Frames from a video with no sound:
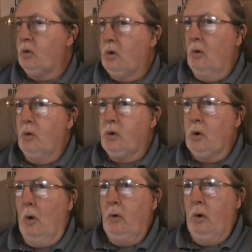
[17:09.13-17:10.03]
to
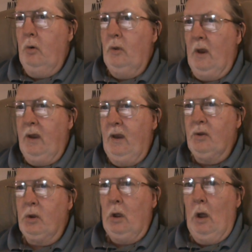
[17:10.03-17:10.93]
show you that
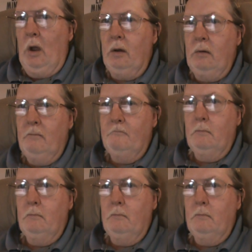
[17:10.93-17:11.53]
he's God